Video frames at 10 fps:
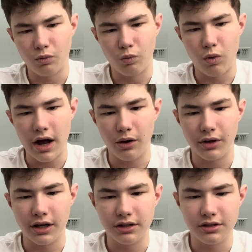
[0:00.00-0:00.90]
Wow,
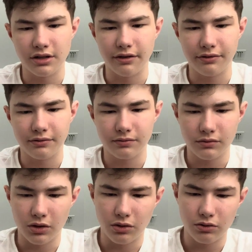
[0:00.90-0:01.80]
that is stiff.
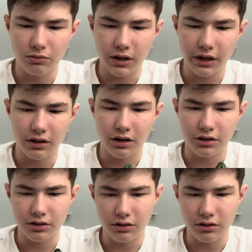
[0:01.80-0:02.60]
Oh my gosh,